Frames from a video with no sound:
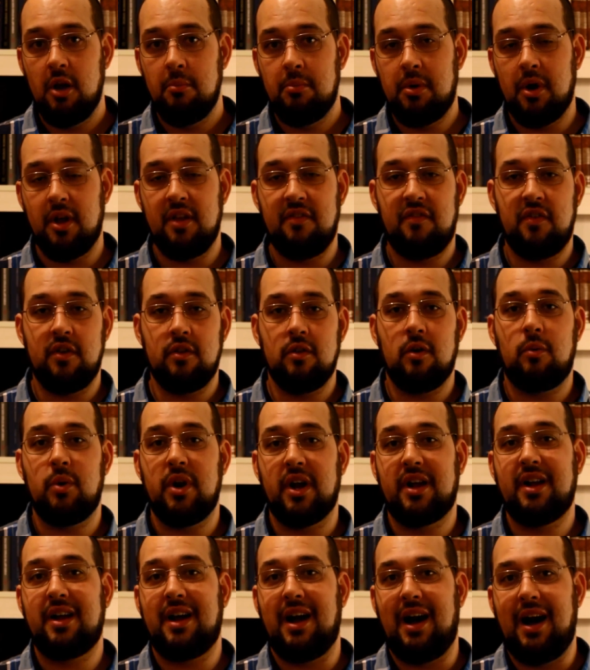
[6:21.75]
But if you know
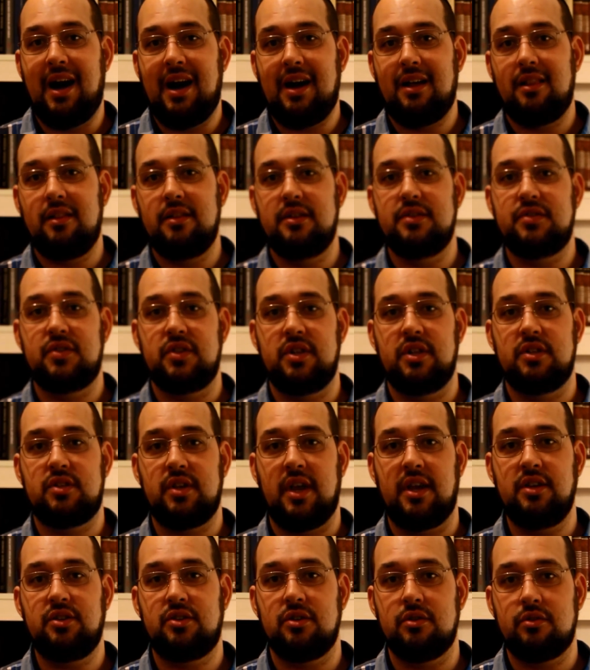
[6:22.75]
what a kahal is in its
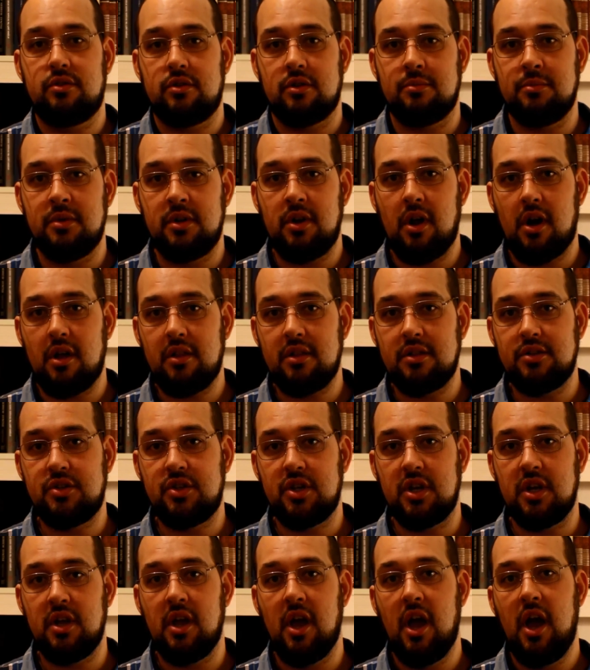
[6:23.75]
ancient
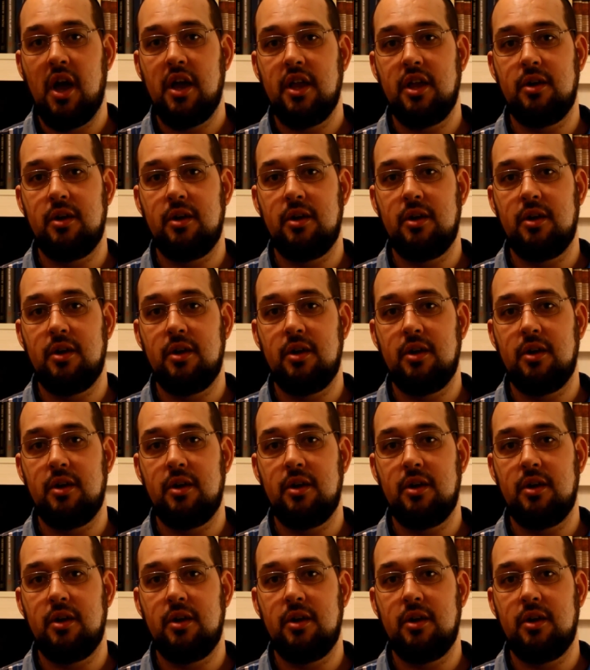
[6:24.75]
terminology,